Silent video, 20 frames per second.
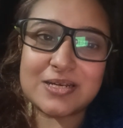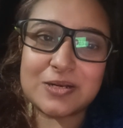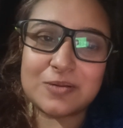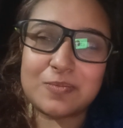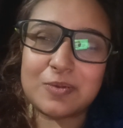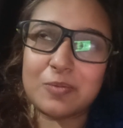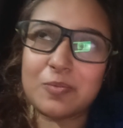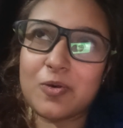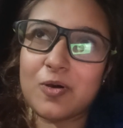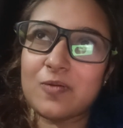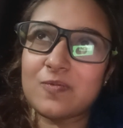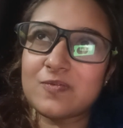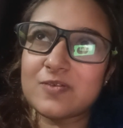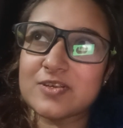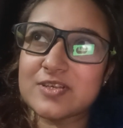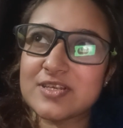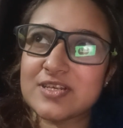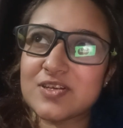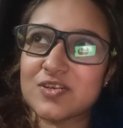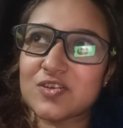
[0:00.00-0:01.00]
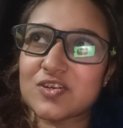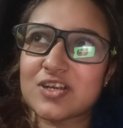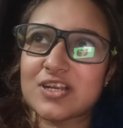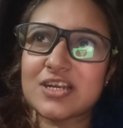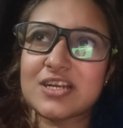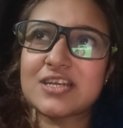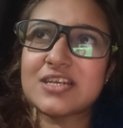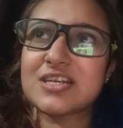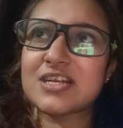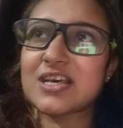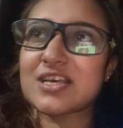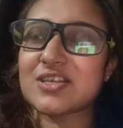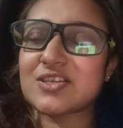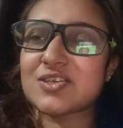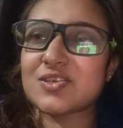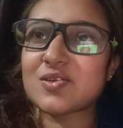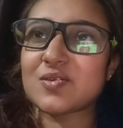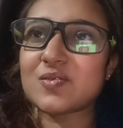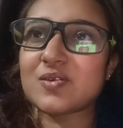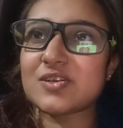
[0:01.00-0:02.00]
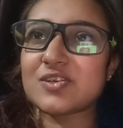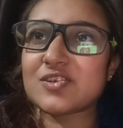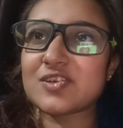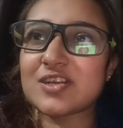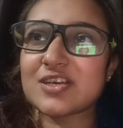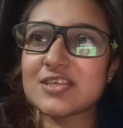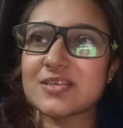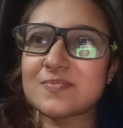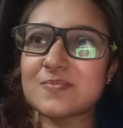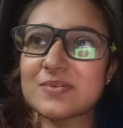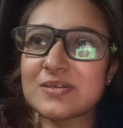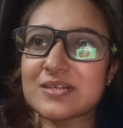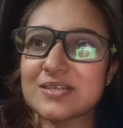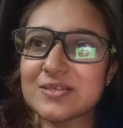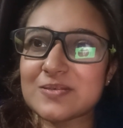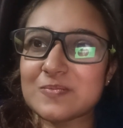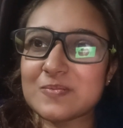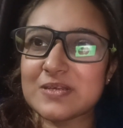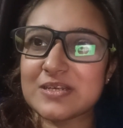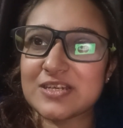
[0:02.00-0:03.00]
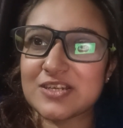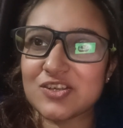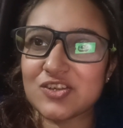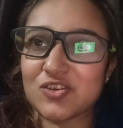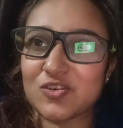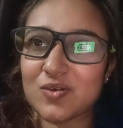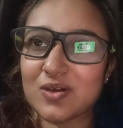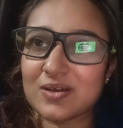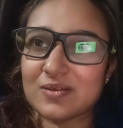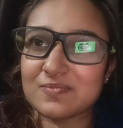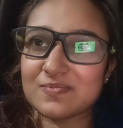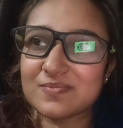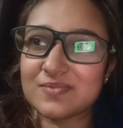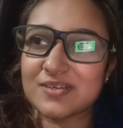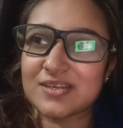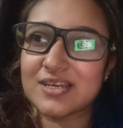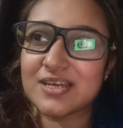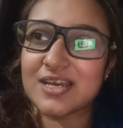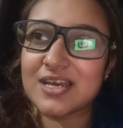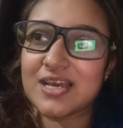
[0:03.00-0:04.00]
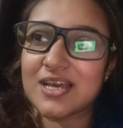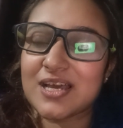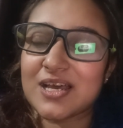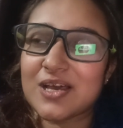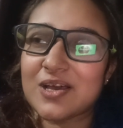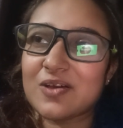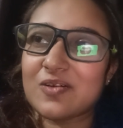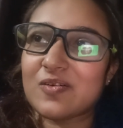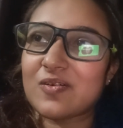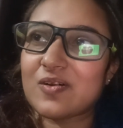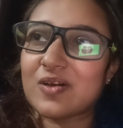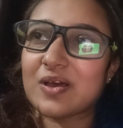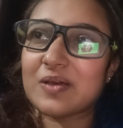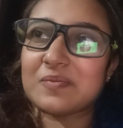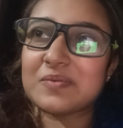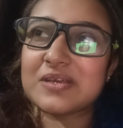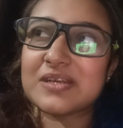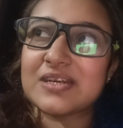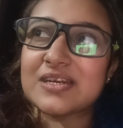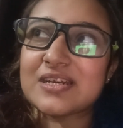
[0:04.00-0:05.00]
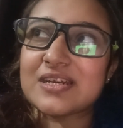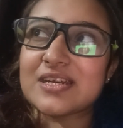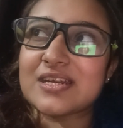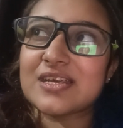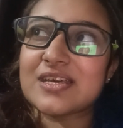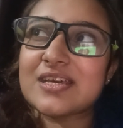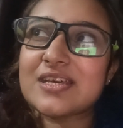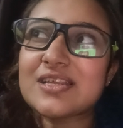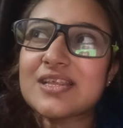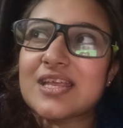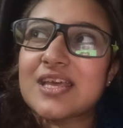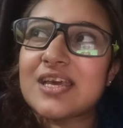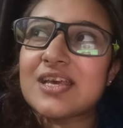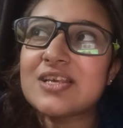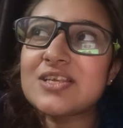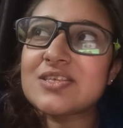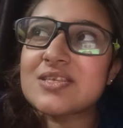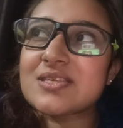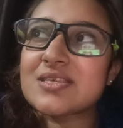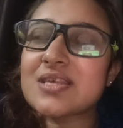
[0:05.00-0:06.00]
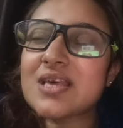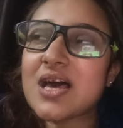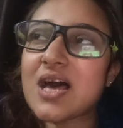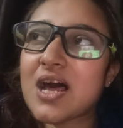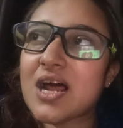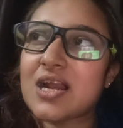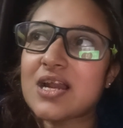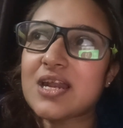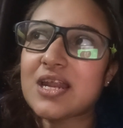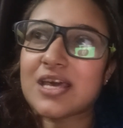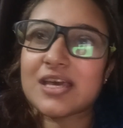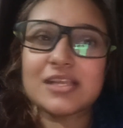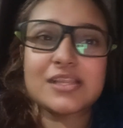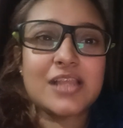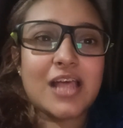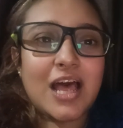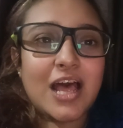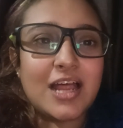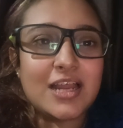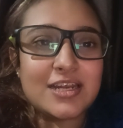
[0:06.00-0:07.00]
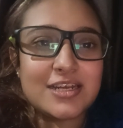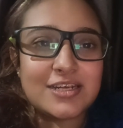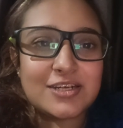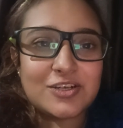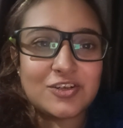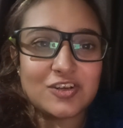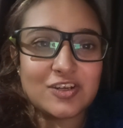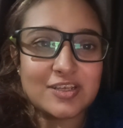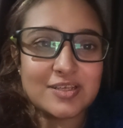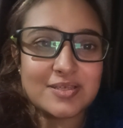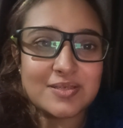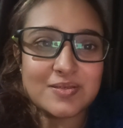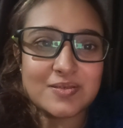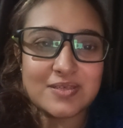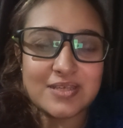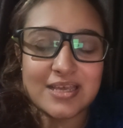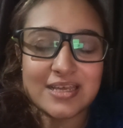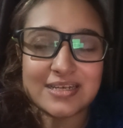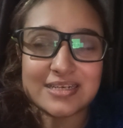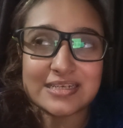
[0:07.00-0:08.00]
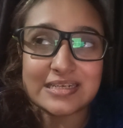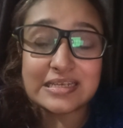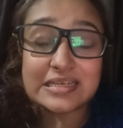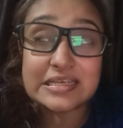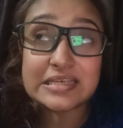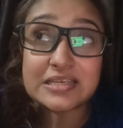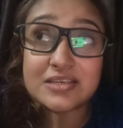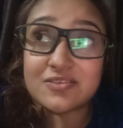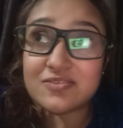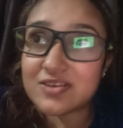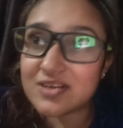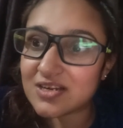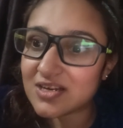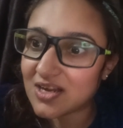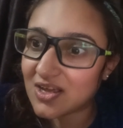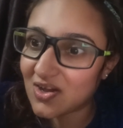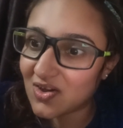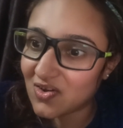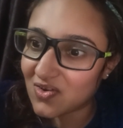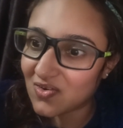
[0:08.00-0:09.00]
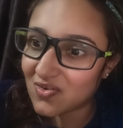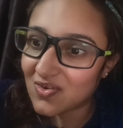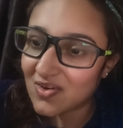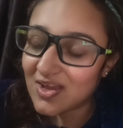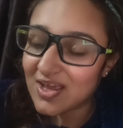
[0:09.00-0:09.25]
My mom was told, adjust, so what your husband is beating you up. I mean, things are like that in today's society, even now.